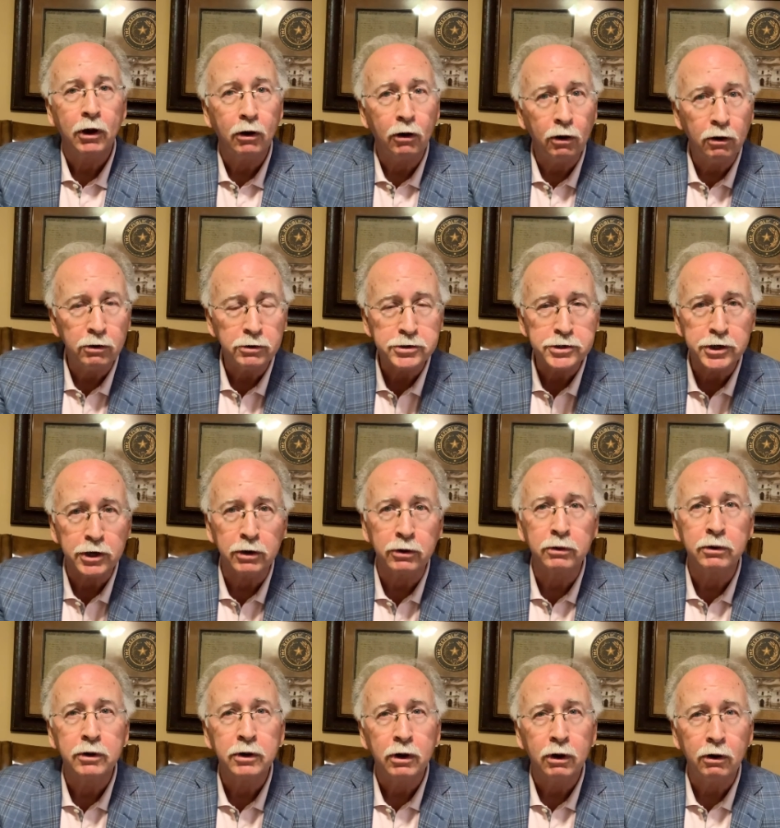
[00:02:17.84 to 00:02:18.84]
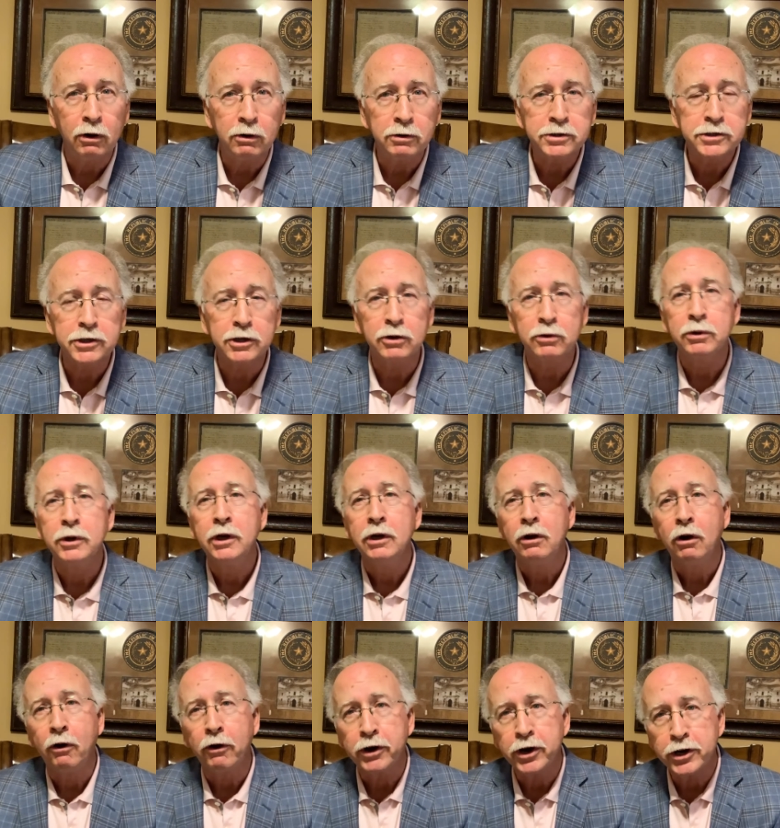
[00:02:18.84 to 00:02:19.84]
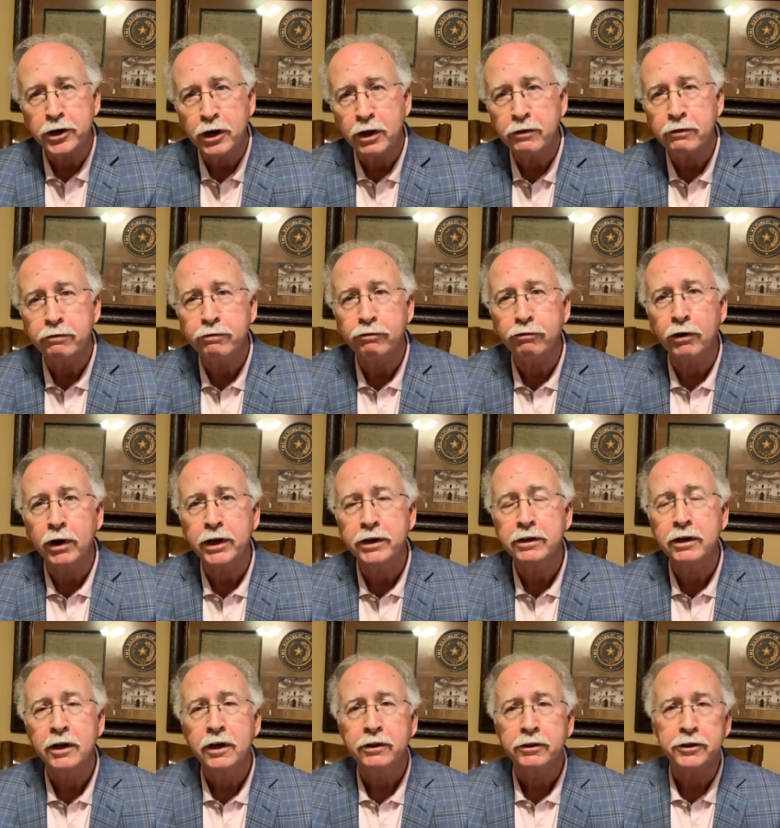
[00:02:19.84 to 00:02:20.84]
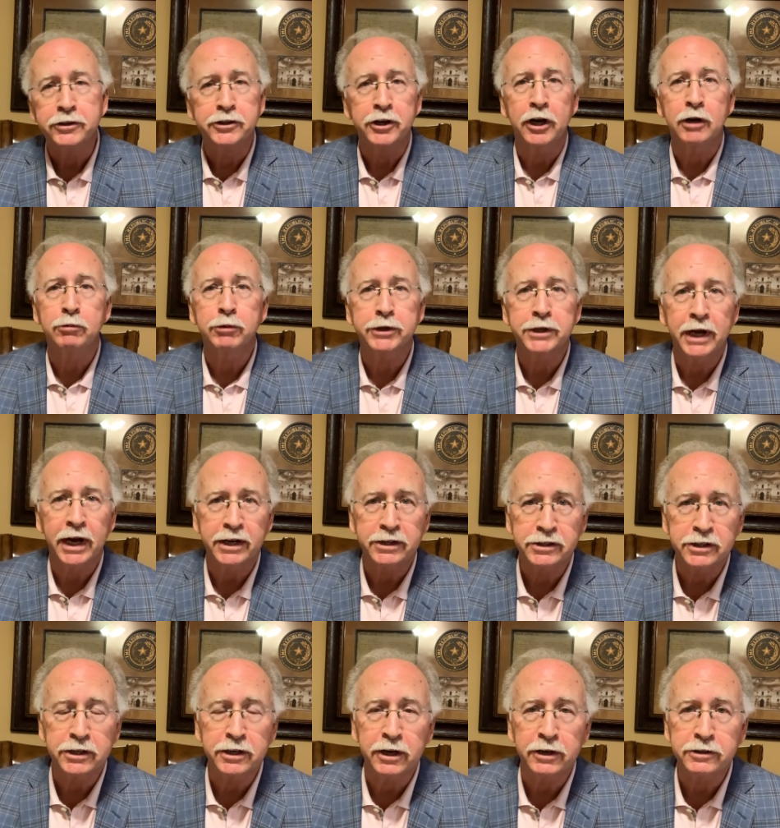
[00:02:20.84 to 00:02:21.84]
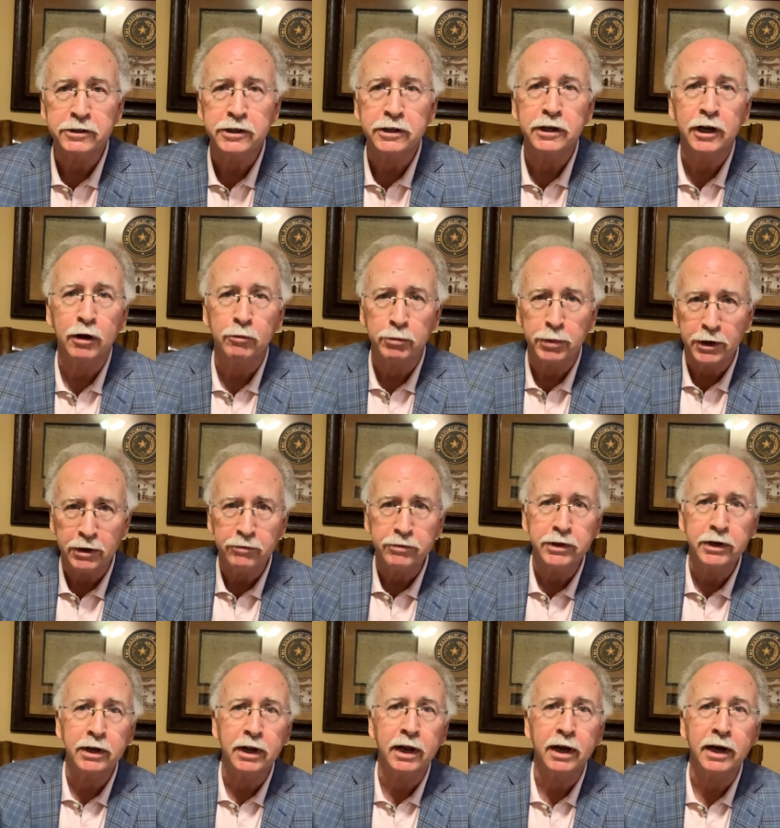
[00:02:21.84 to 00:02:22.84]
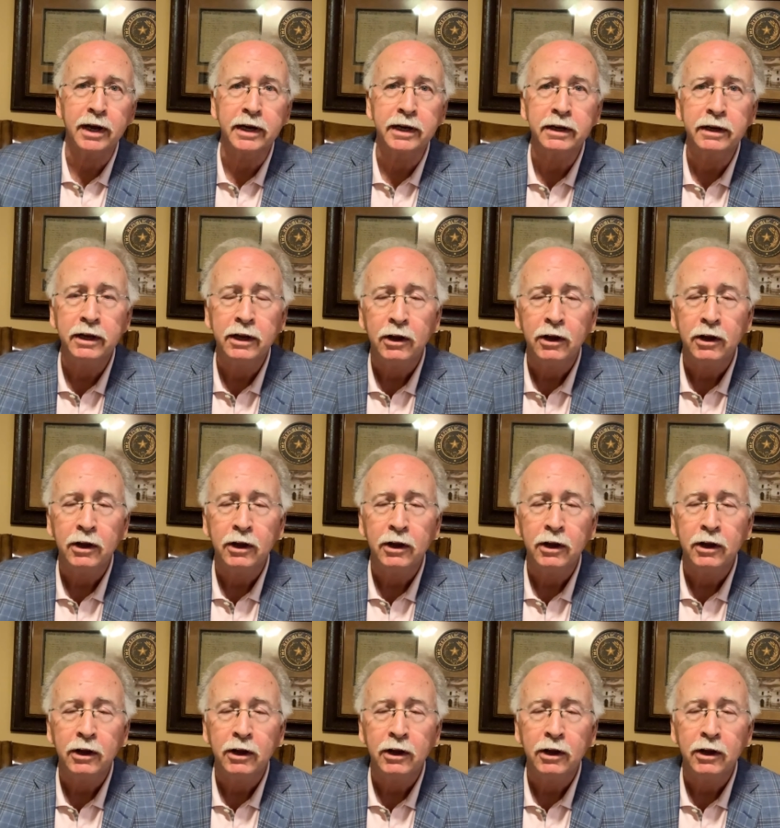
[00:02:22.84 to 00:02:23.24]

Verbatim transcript: Also, also on another front, the charitable tax deduction above the line,